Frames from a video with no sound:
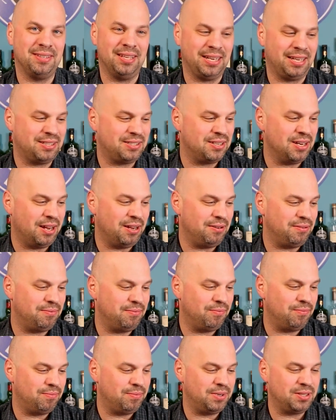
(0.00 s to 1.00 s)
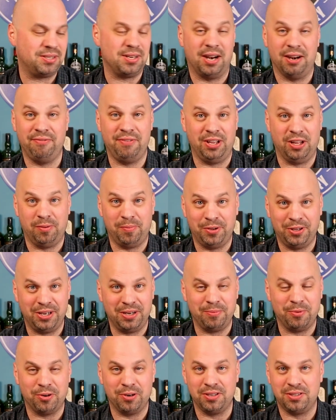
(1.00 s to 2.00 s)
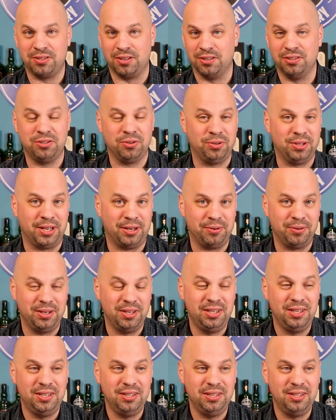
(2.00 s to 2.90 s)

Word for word: Like it's not, it's not available anymore. It's all sold out.